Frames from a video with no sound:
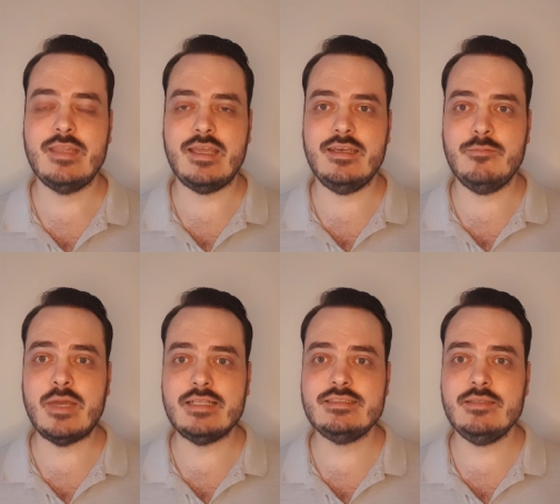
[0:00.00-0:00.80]
And it
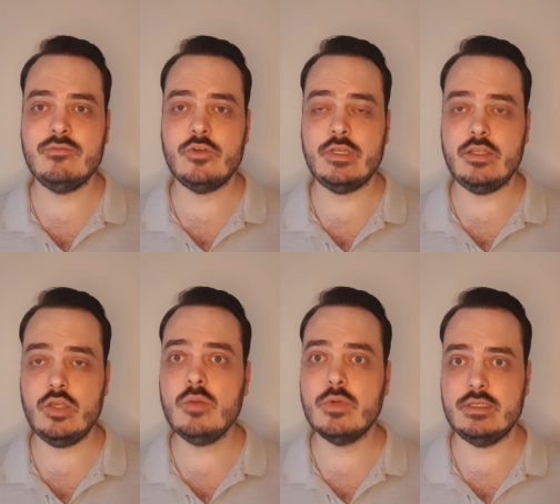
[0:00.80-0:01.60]
might seem very
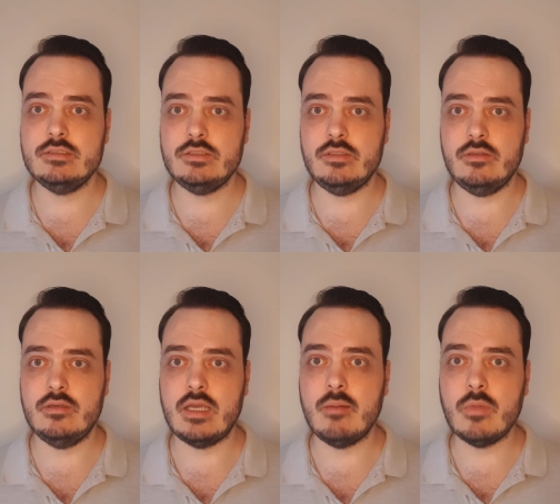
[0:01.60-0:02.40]
humorous to
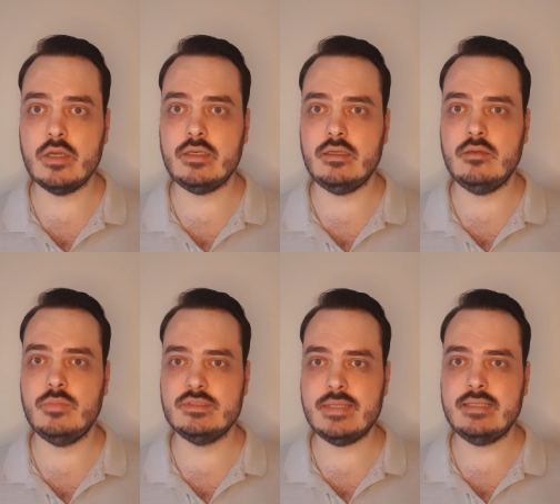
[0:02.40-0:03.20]
a modern
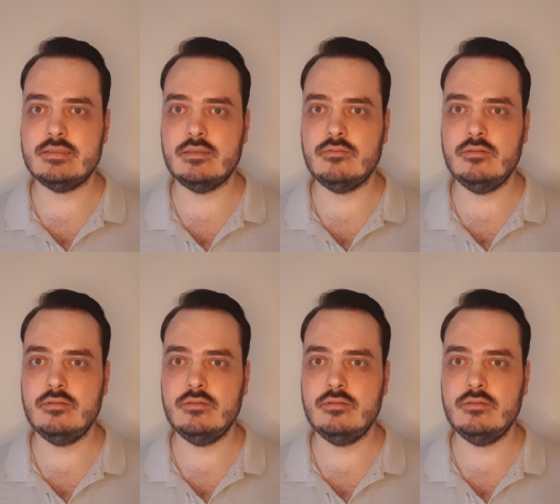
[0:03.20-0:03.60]
perspective